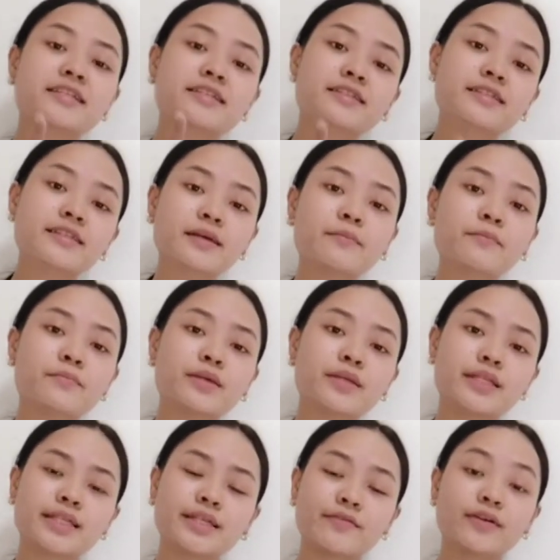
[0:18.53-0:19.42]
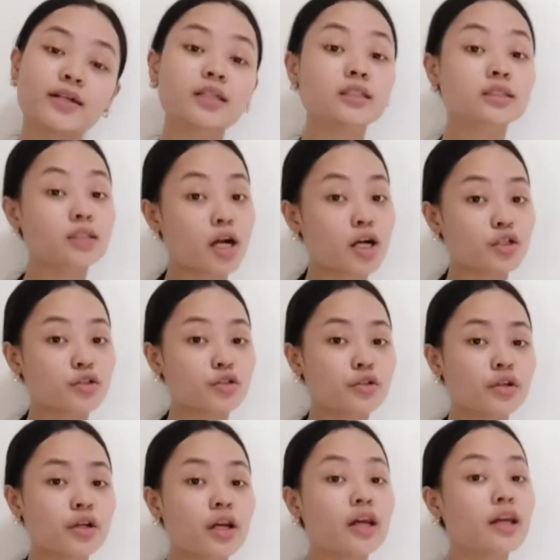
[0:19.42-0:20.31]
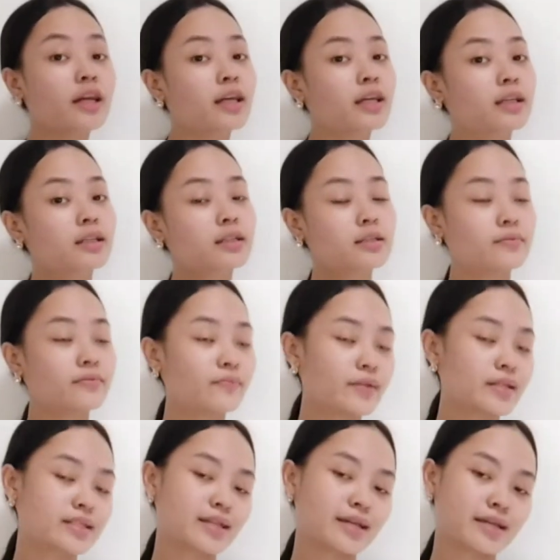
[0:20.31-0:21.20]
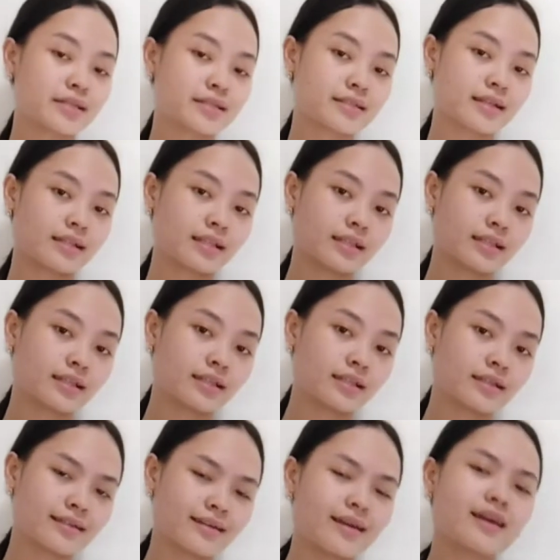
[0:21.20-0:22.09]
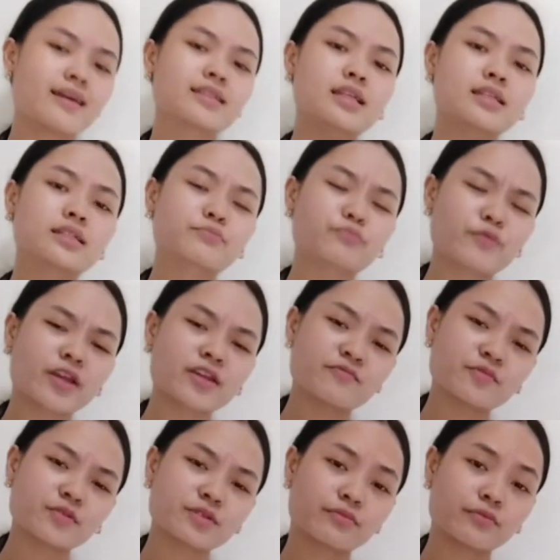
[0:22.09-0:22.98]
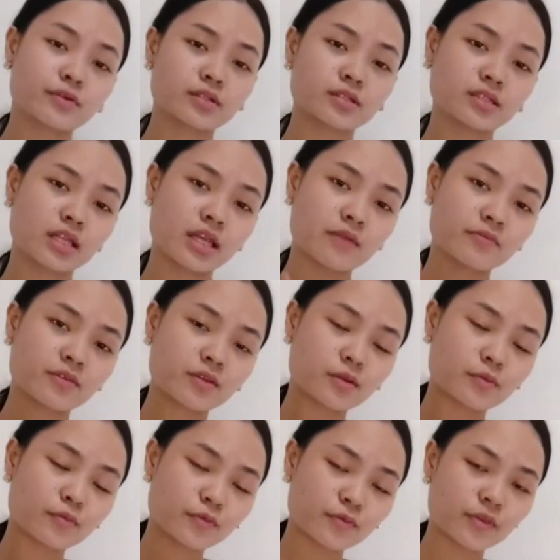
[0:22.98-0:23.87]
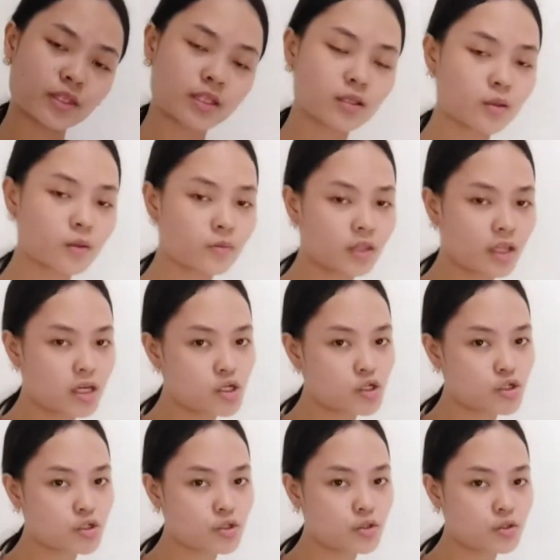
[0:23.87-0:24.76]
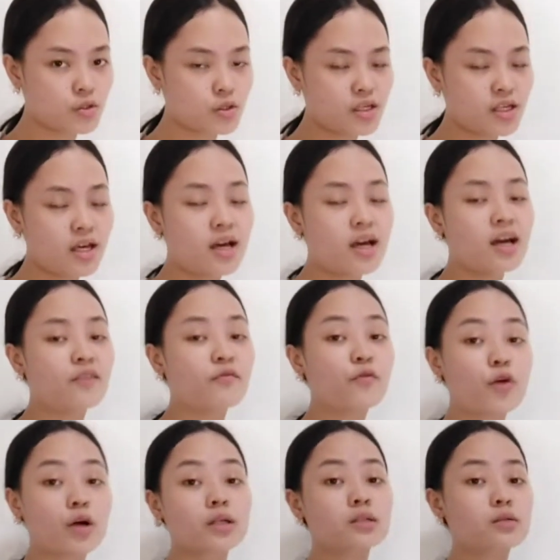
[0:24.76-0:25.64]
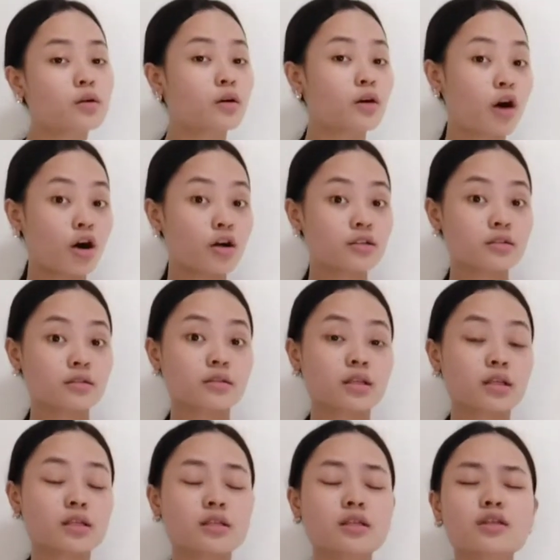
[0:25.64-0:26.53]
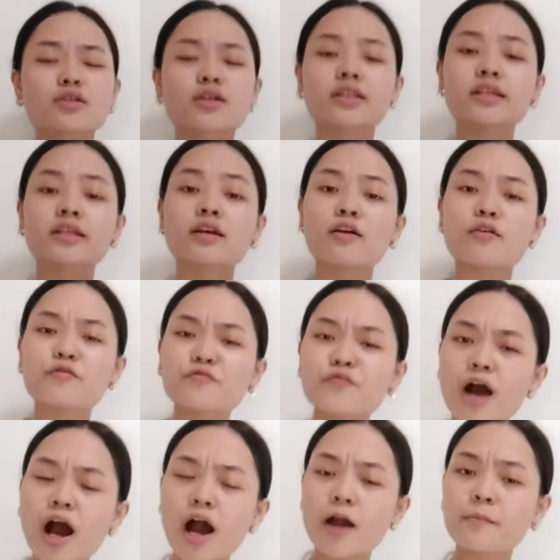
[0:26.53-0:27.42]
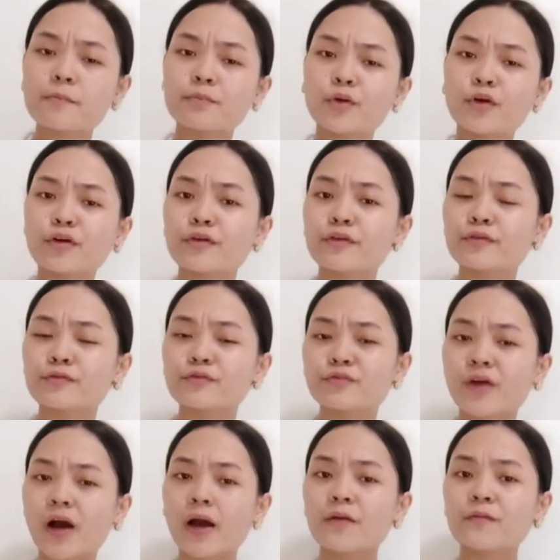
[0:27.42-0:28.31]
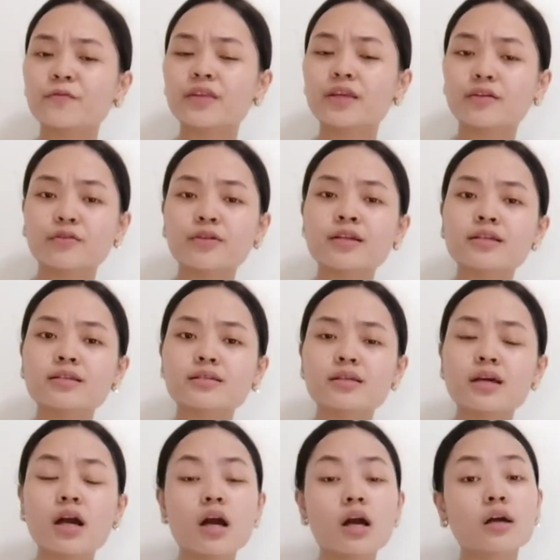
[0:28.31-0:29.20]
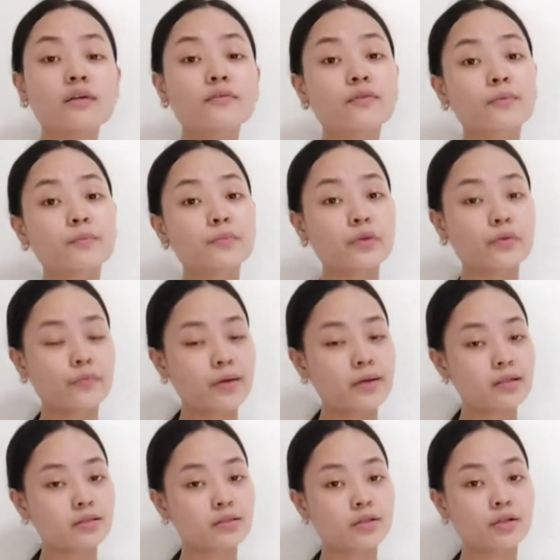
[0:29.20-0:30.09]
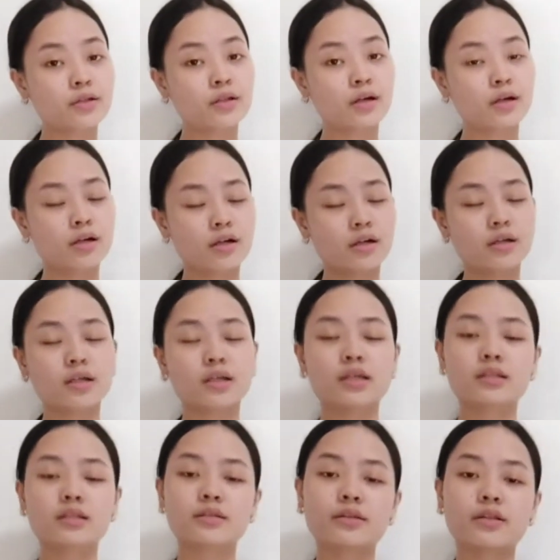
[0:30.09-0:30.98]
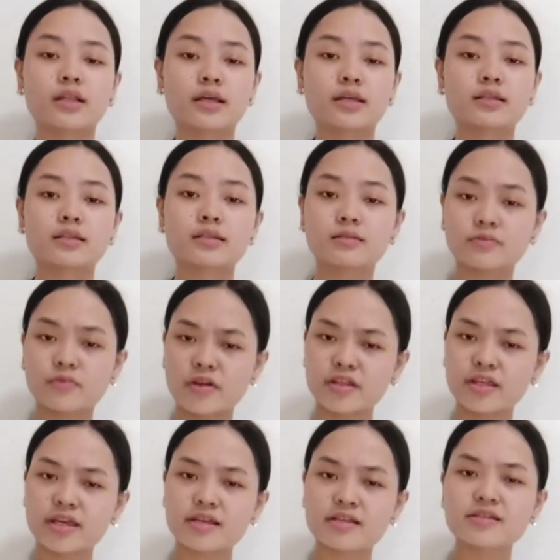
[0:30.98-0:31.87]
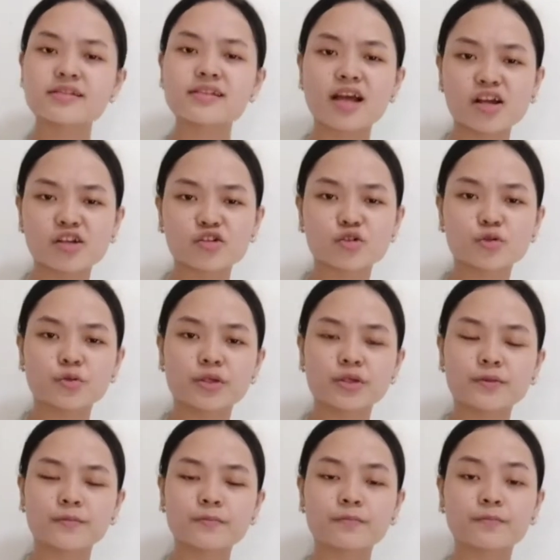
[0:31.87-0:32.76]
is a medieval structure in Pisa, Italy, that is famous for the settling of its foundations, which caused it to lean 5.5 degrees from the perpendicular in the late 20th century.